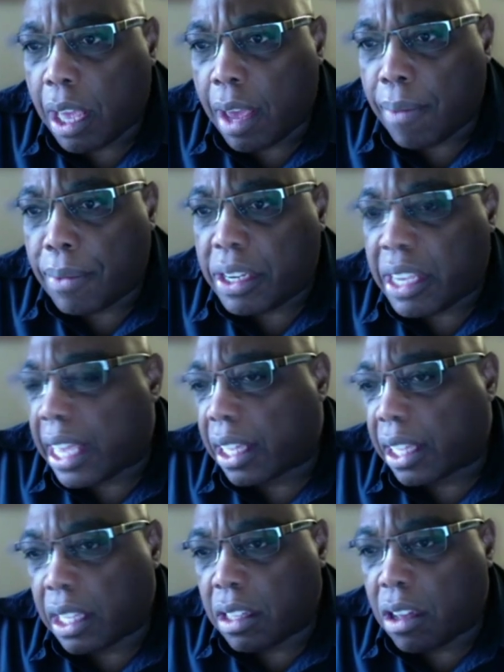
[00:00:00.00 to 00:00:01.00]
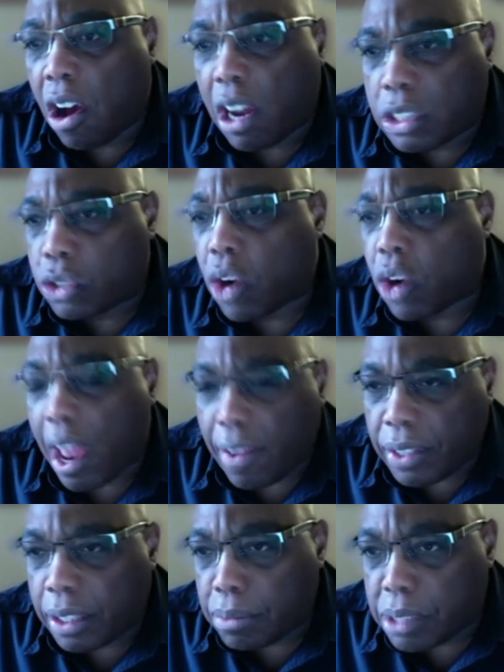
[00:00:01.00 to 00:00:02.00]
I mean, you got cars
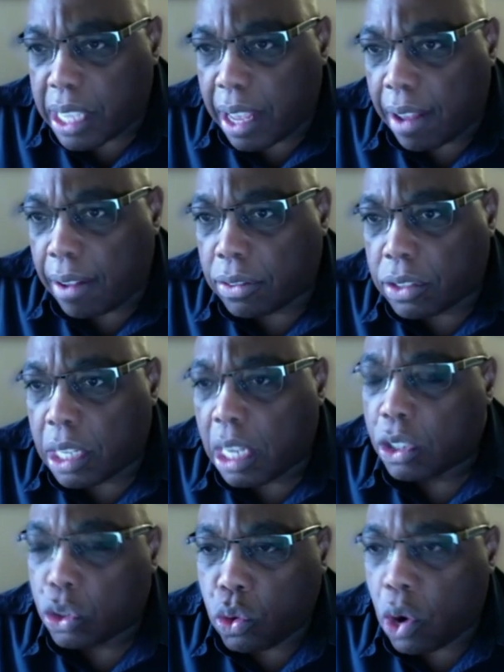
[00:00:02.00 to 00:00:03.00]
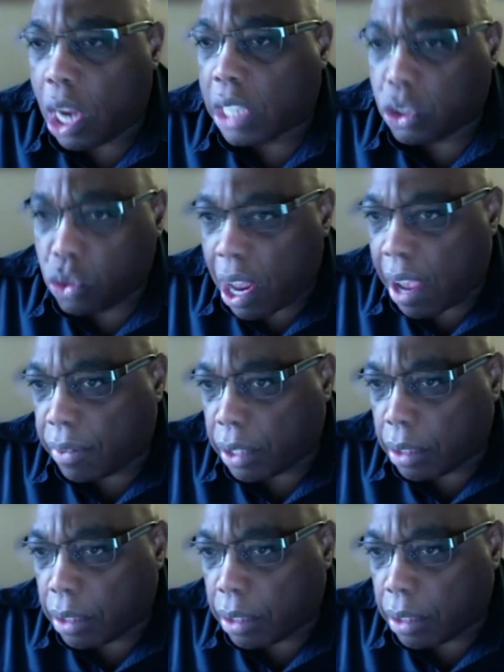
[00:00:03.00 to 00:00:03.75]
driving themselves, trucks driving